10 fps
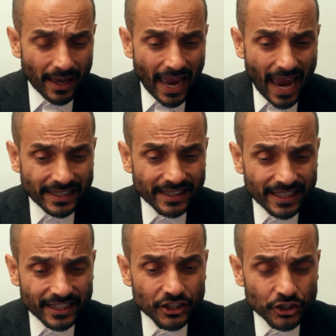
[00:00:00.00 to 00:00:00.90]
Anything
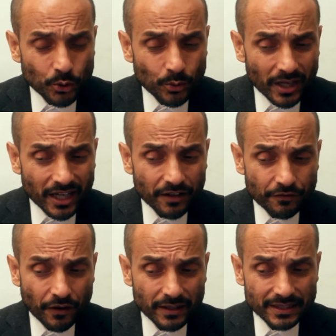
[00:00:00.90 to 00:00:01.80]
that you are
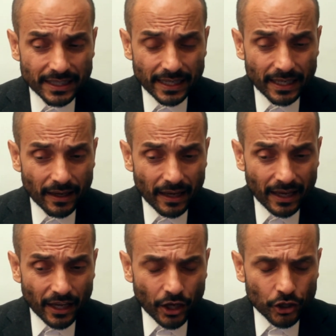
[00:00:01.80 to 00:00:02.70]
confronting,
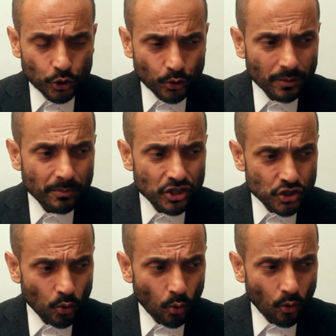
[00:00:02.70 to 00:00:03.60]
you can be
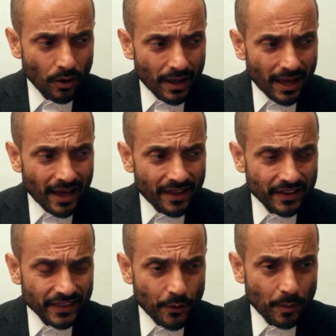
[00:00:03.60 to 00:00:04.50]
sure
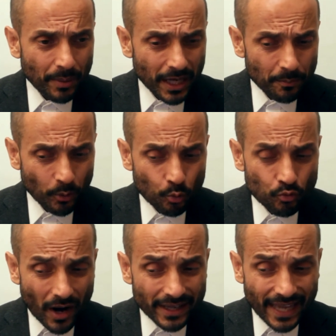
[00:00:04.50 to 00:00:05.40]
that there are people
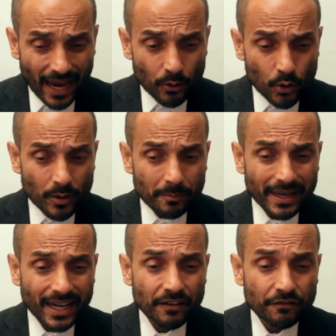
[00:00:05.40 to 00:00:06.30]
right now who are
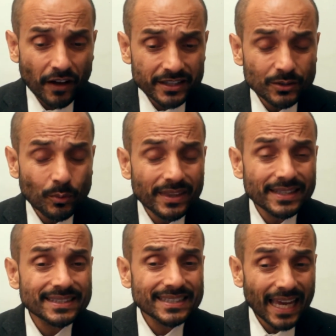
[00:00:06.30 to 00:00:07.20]
being confronted with the
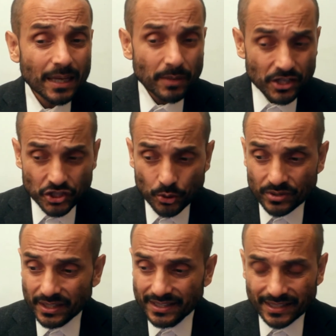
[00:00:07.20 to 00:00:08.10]
same issues
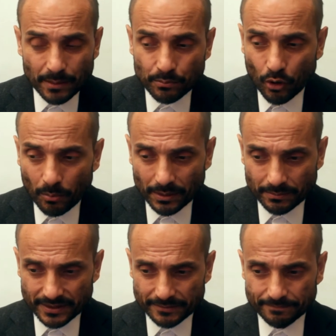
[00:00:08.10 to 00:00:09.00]
and the same problems.